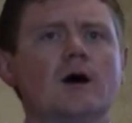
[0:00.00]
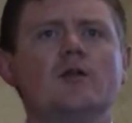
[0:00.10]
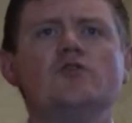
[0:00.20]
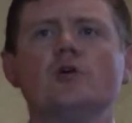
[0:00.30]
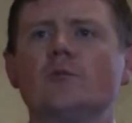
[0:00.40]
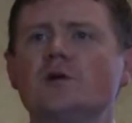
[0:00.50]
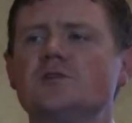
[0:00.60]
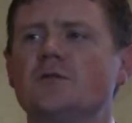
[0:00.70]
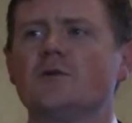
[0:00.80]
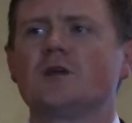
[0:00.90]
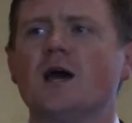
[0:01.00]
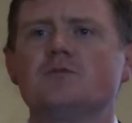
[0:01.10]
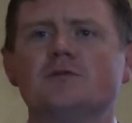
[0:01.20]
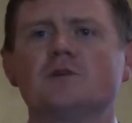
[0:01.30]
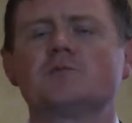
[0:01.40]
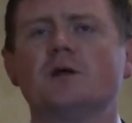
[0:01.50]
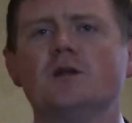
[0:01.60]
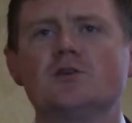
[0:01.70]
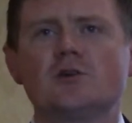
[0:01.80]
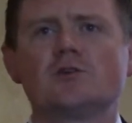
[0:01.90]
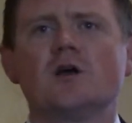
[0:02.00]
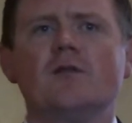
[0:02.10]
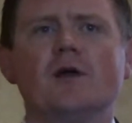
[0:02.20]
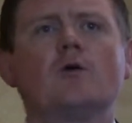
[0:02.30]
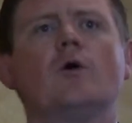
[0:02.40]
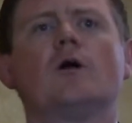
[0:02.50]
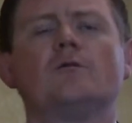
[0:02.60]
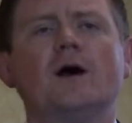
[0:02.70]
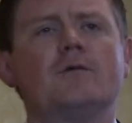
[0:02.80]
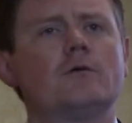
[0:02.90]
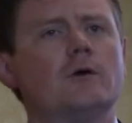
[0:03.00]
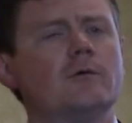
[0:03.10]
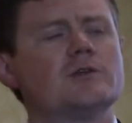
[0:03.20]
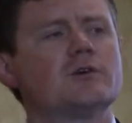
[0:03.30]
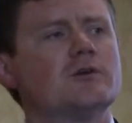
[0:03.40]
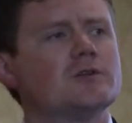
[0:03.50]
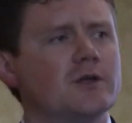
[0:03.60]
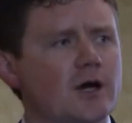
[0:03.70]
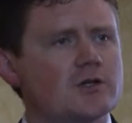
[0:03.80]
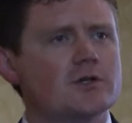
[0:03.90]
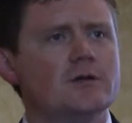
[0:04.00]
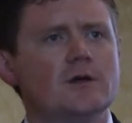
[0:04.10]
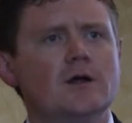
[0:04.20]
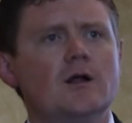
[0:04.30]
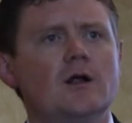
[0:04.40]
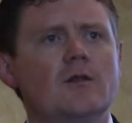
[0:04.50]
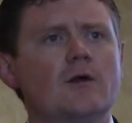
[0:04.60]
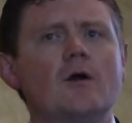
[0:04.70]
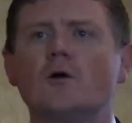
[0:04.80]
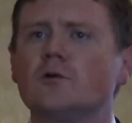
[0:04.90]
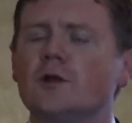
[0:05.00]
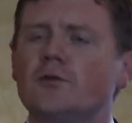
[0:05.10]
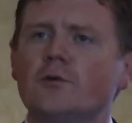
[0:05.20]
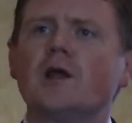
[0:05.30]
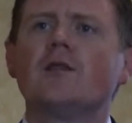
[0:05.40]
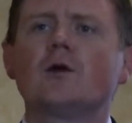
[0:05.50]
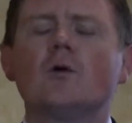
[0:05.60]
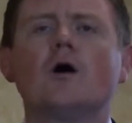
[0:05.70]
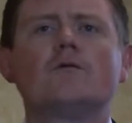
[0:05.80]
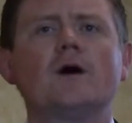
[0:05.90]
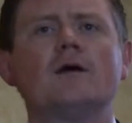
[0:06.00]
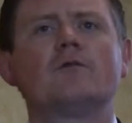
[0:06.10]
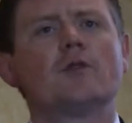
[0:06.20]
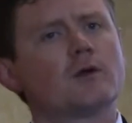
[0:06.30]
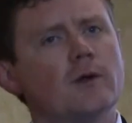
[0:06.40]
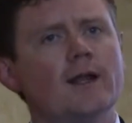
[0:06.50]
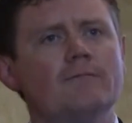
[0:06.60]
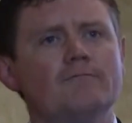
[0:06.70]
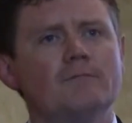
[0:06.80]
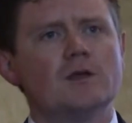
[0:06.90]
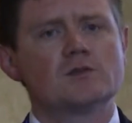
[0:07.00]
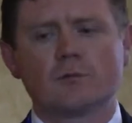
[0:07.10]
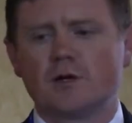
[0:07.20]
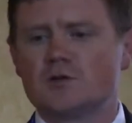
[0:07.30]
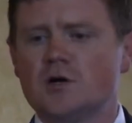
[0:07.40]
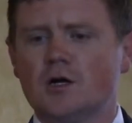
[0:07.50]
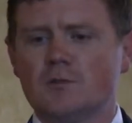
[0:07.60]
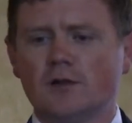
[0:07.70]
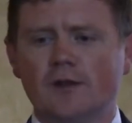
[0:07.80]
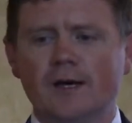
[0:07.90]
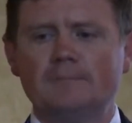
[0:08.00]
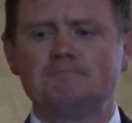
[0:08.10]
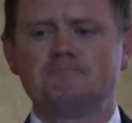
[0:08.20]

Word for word: numerous different types of expenditures that qualify for a research deduction, there are only 3 that qualify for the credit, and so we're going to talk about that.